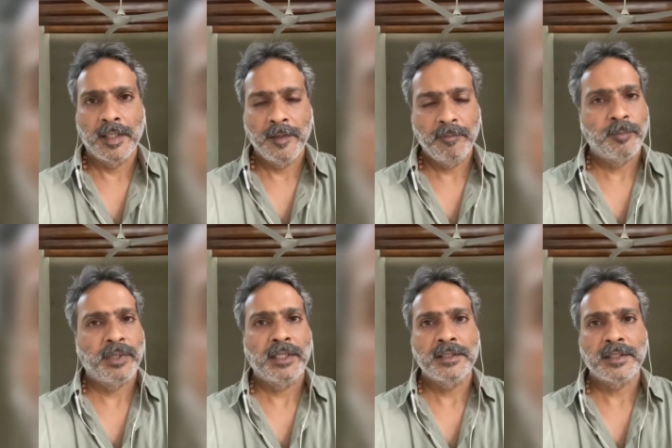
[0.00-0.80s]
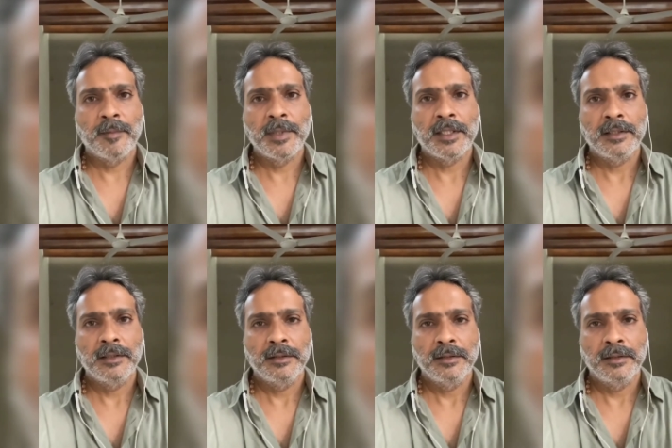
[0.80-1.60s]
Keep the prayers coming.
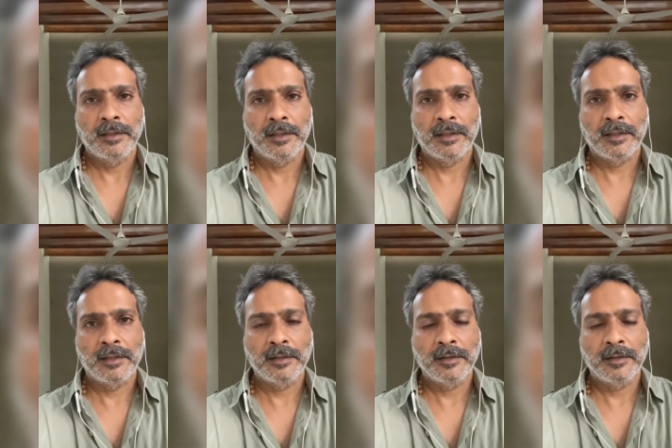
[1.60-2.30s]
Uh,